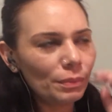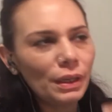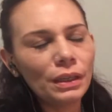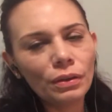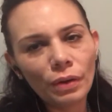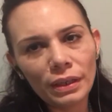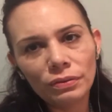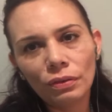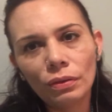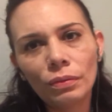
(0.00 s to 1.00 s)
In a
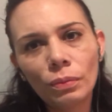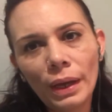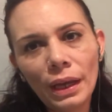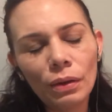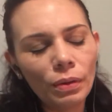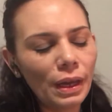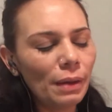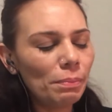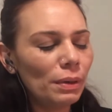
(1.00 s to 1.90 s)
graceful way, okay?